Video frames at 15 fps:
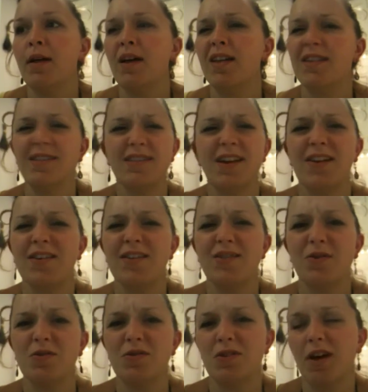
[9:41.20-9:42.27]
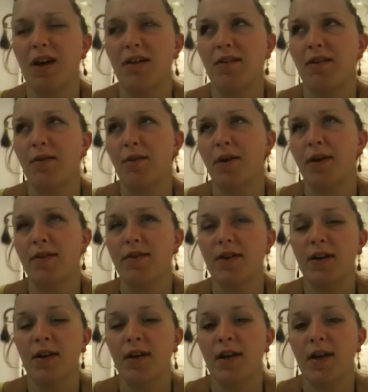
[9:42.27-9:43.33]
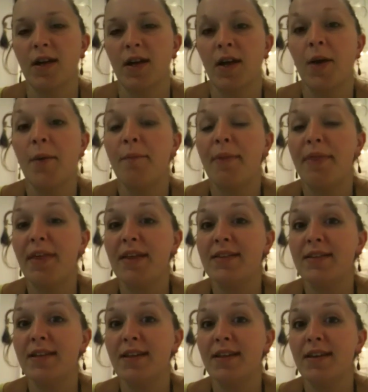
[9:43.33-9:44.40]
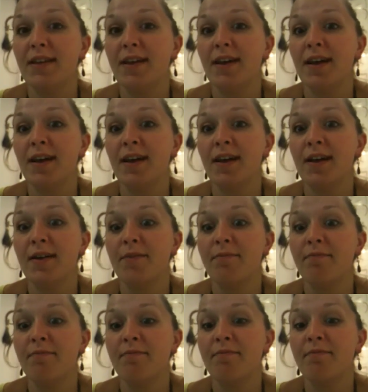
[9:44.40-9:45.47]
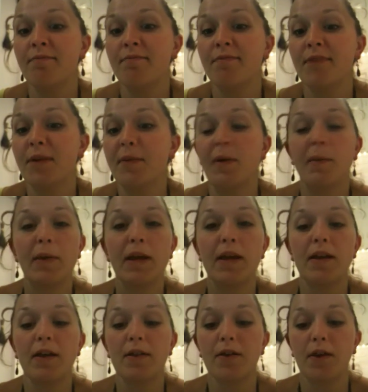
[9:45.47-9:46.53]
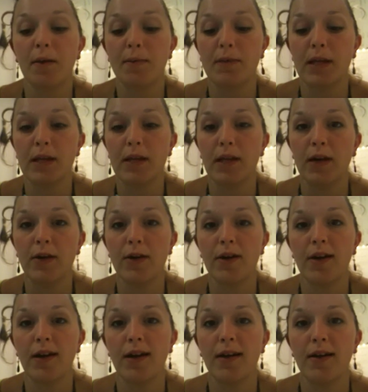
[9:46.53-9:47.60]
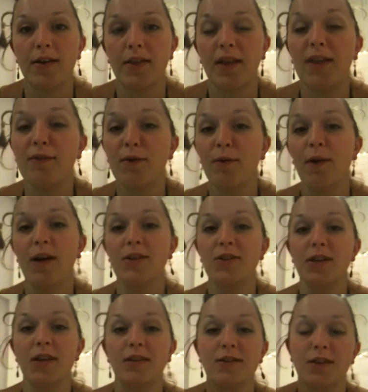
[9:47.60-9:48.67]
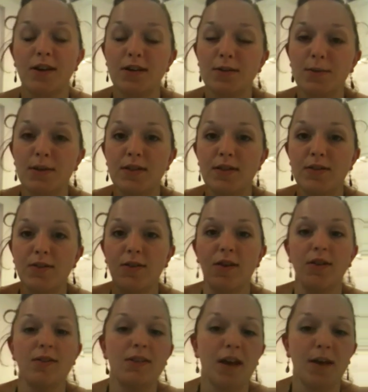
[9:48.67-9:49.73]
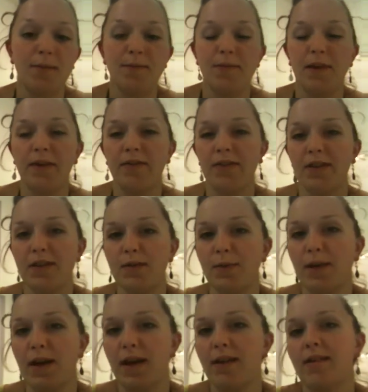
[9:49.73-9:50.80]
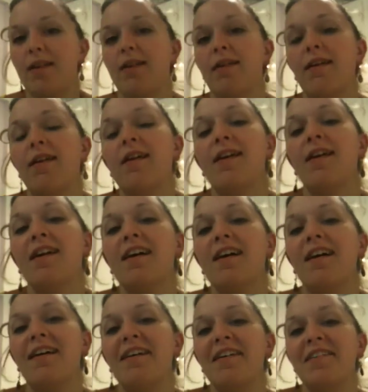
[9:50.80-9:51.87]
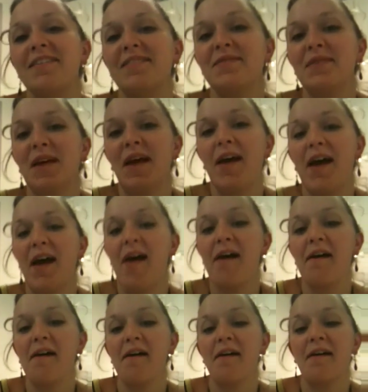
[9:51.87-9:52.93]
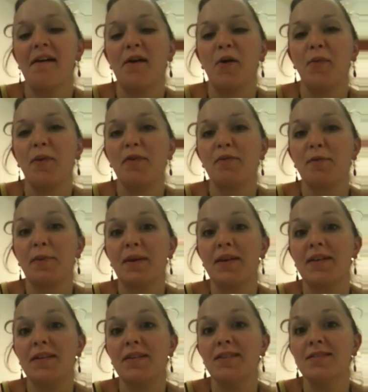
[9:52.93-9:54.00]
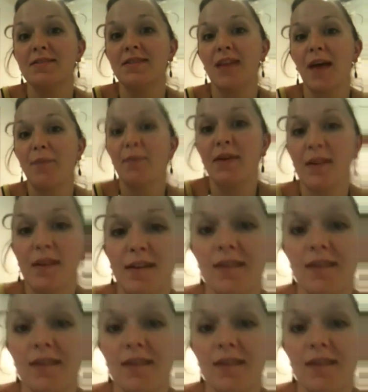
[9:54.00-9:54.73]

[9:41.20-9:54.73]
Unless I already told you, I don't know, whatever. But that's it. Maybe I'll make another update later. Thanks for watching. Sorry it's been such a long time. Everything's been hectic. I hope everybody's happy